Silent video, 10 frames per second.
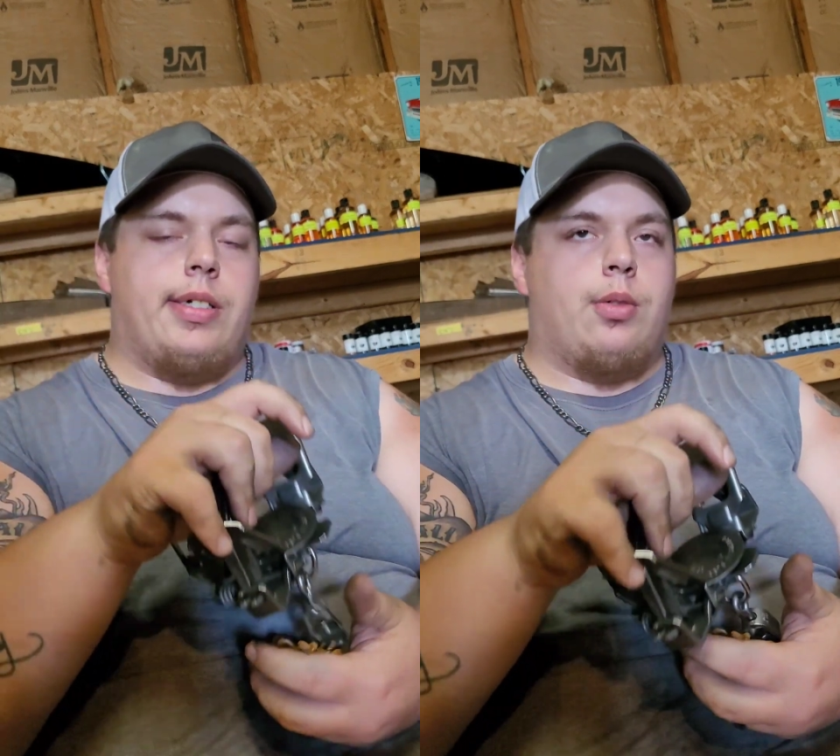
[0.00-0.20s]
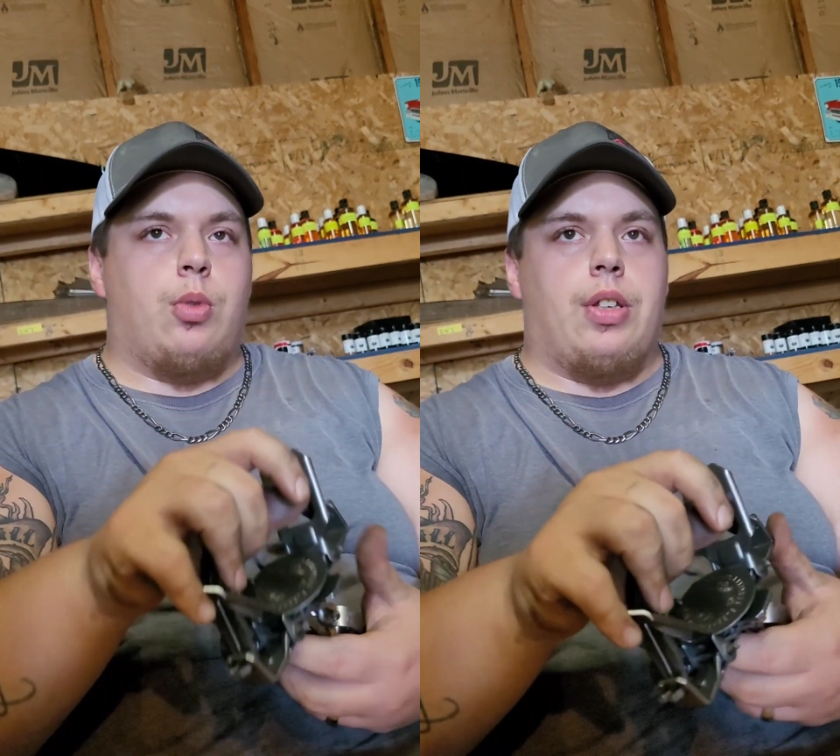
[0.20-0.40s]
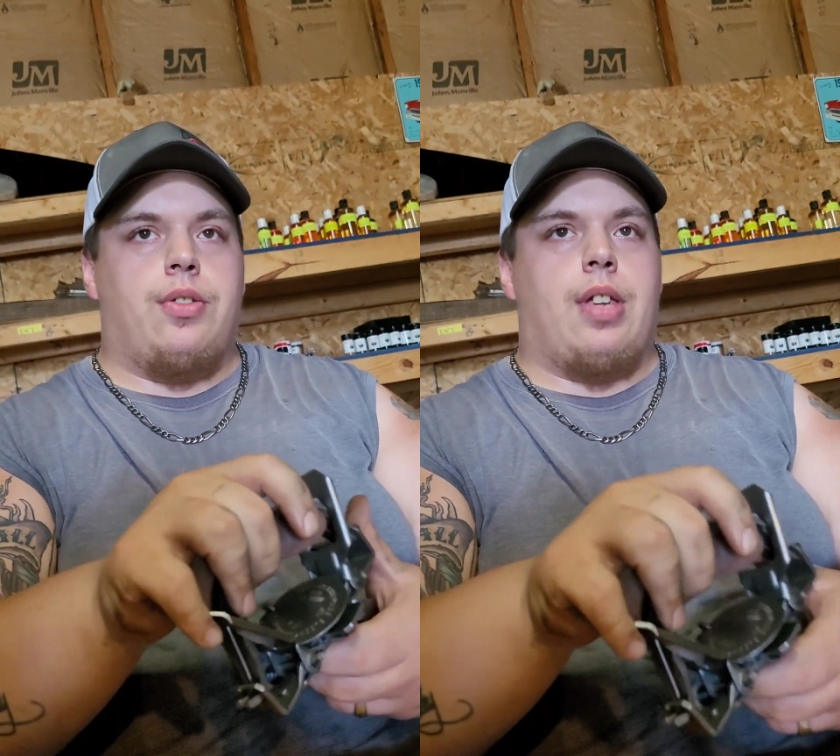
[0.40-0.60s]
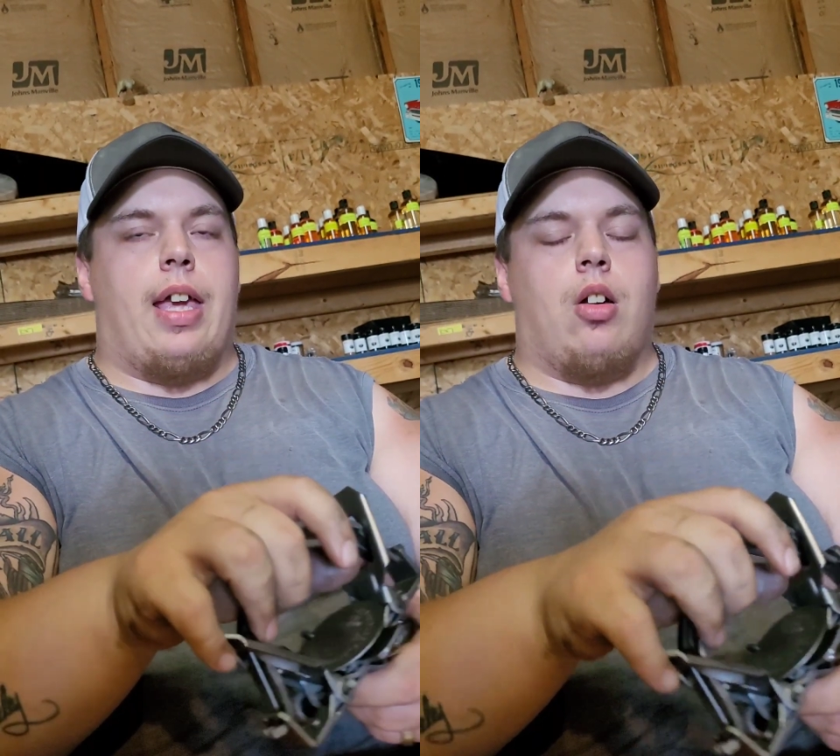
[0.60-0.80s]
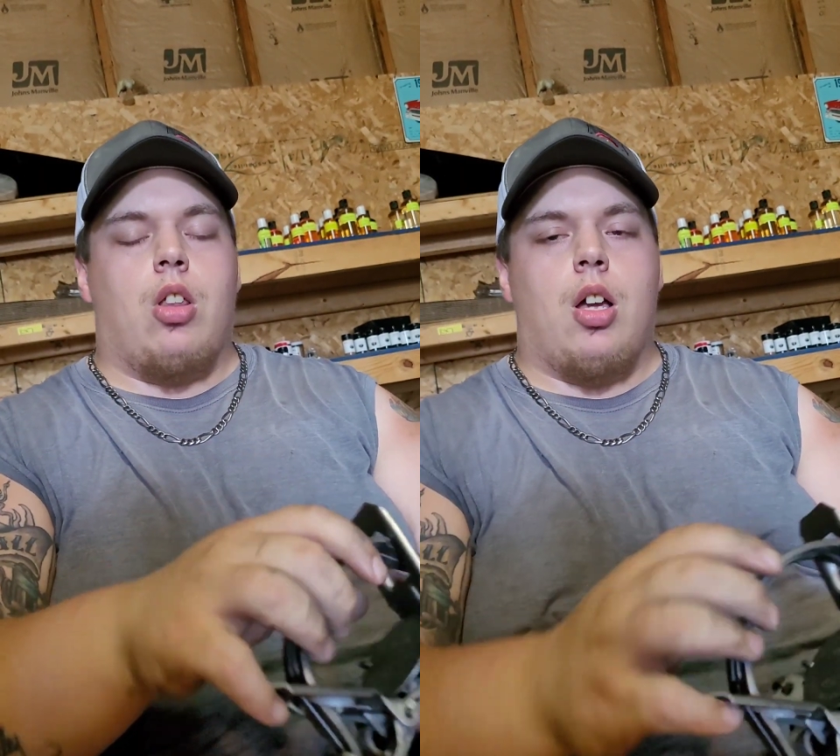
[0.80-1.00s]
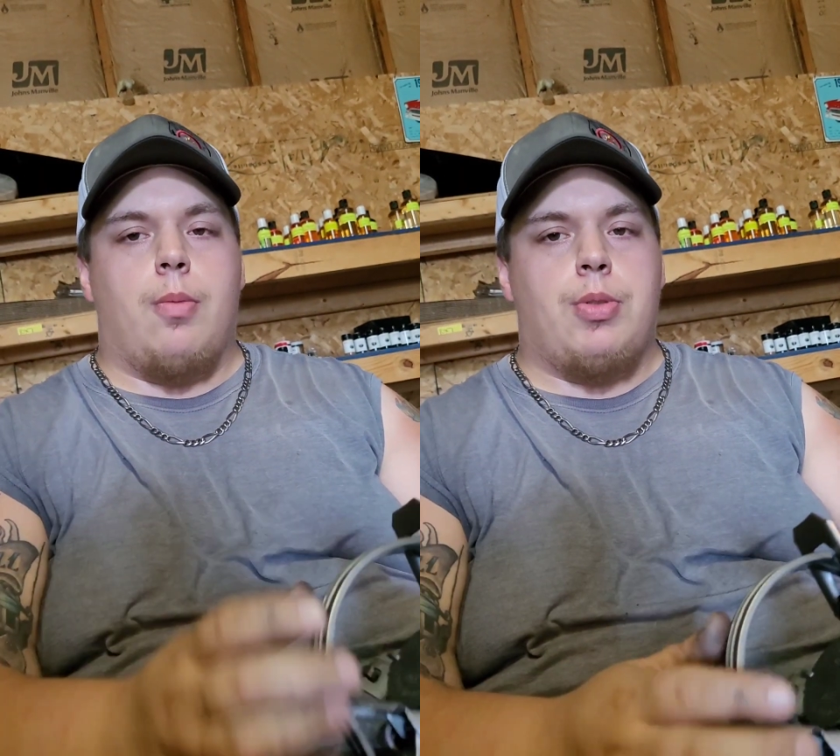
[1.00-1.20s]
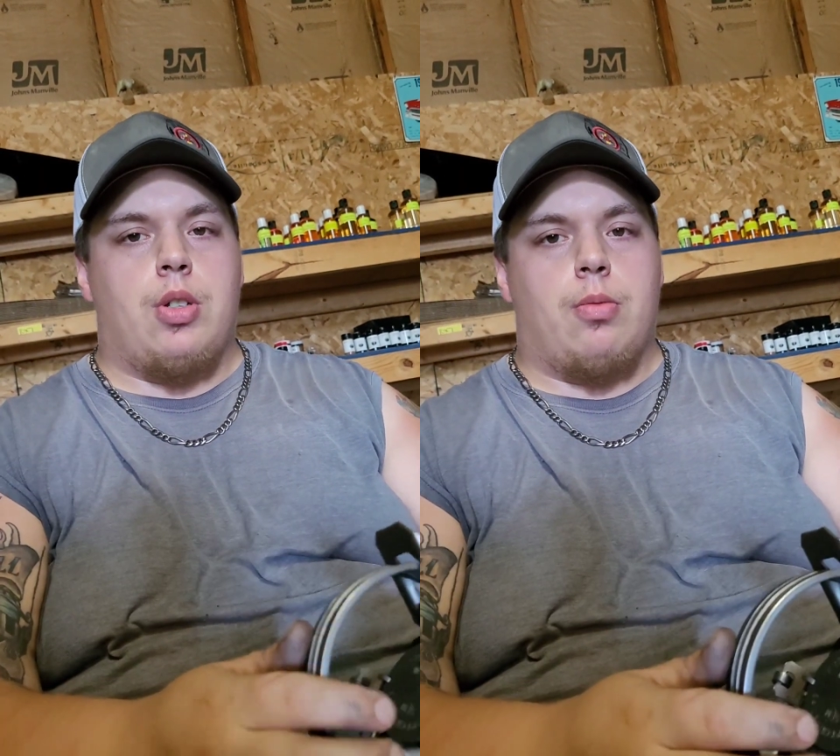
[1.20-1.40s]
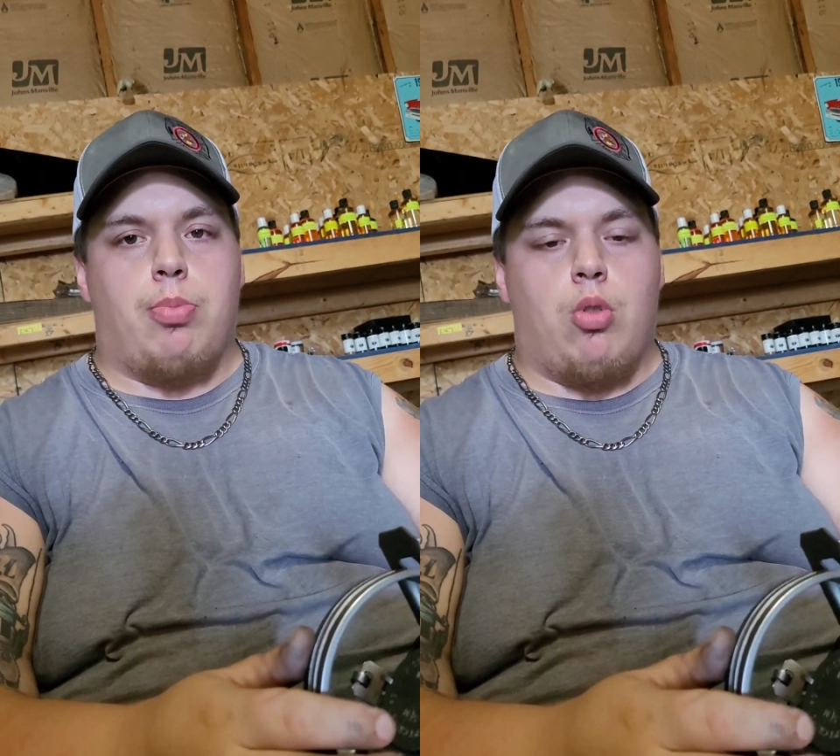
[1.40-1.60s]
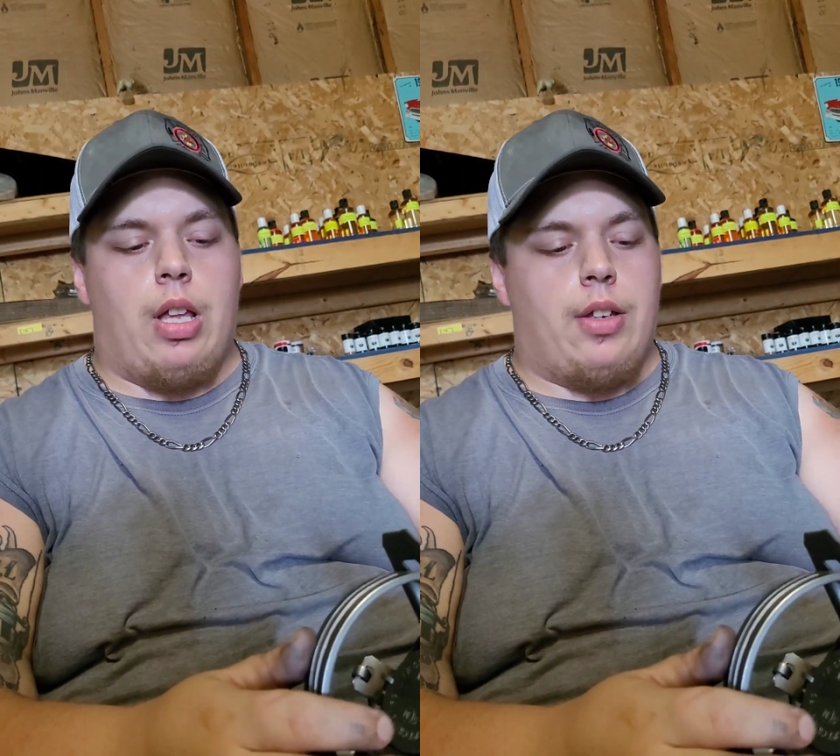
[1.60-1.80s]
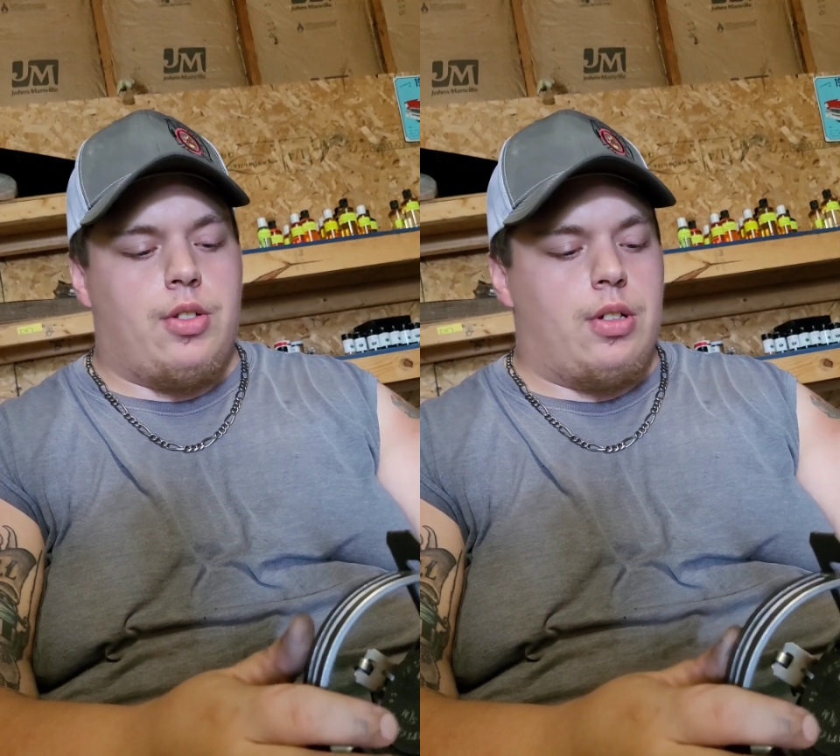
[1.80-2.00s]
with tangle ups or pull
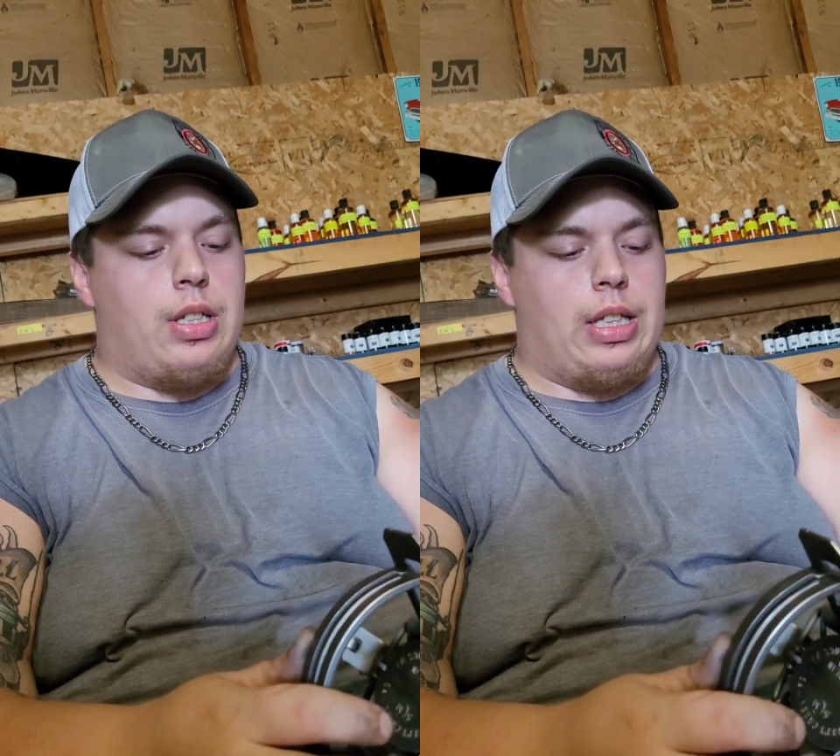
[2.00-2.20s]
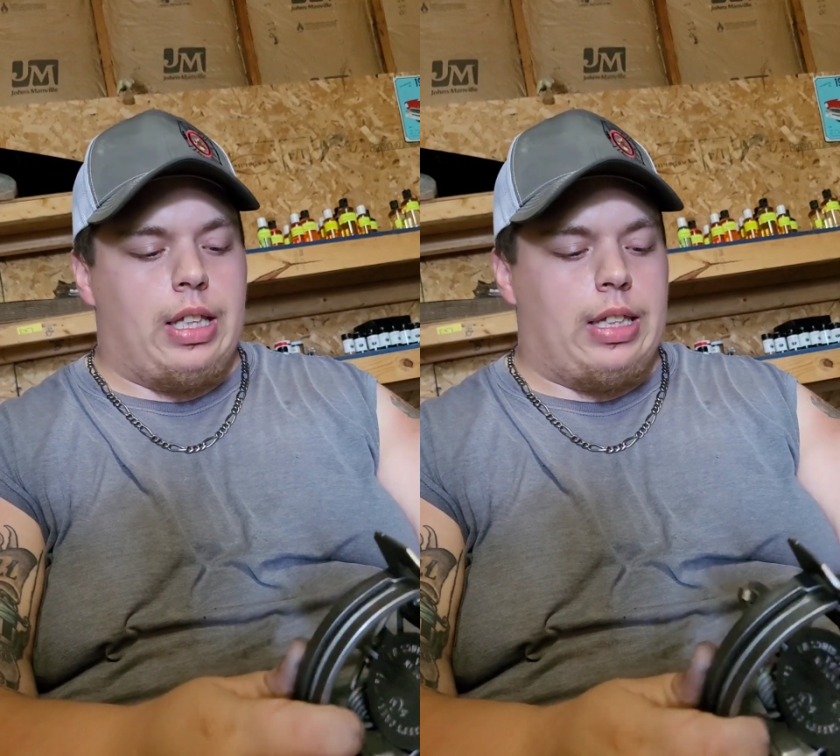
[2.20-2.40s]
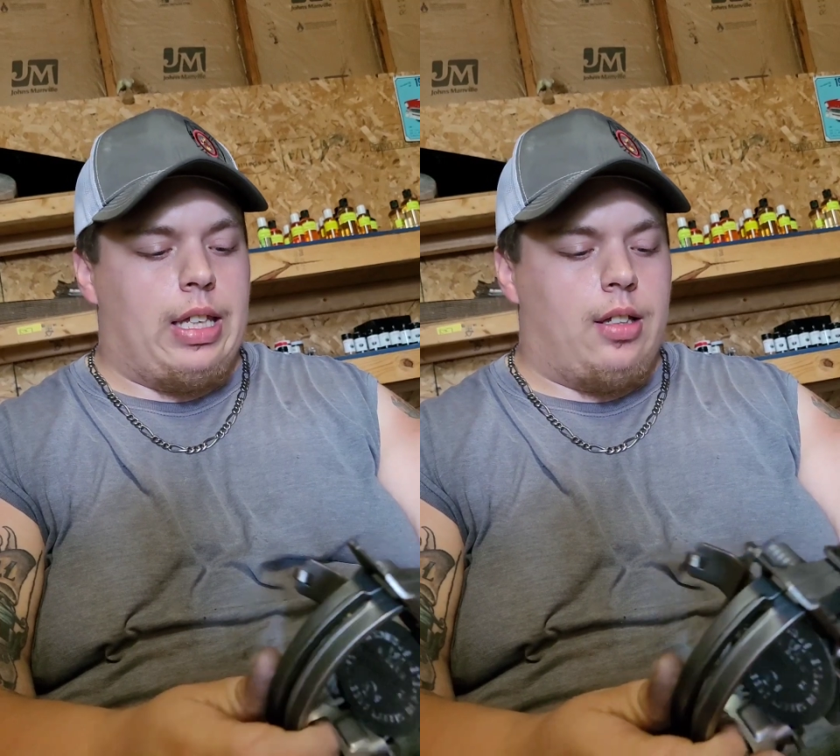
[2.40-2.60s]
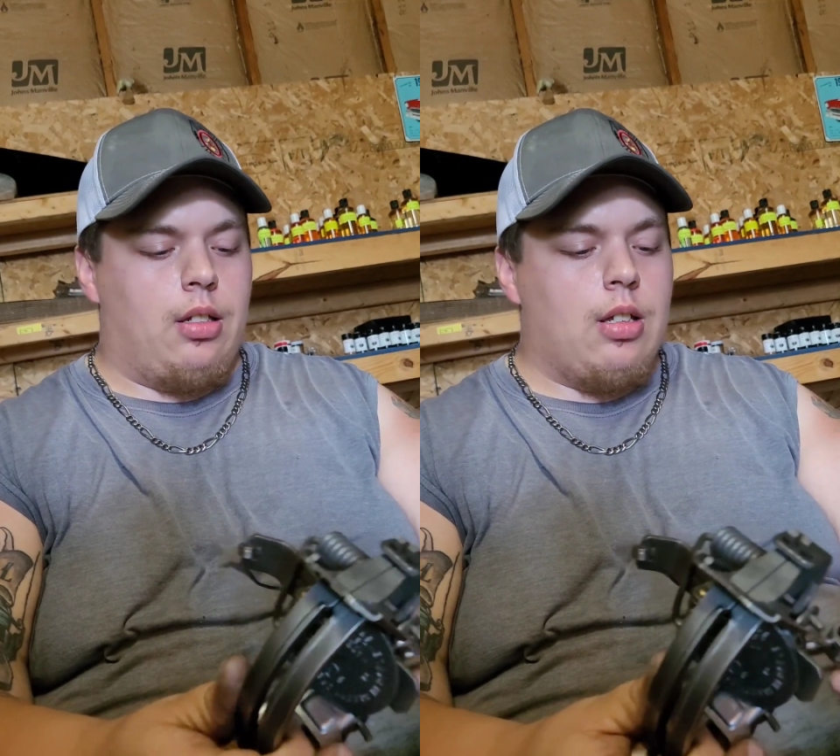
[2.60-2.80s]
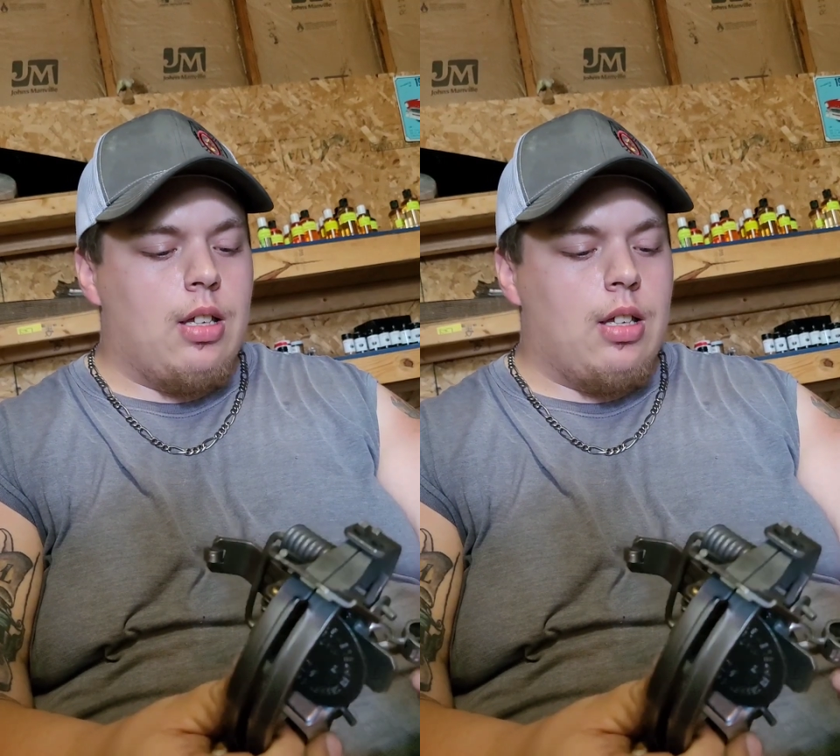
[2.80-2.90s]
outs or anything like that.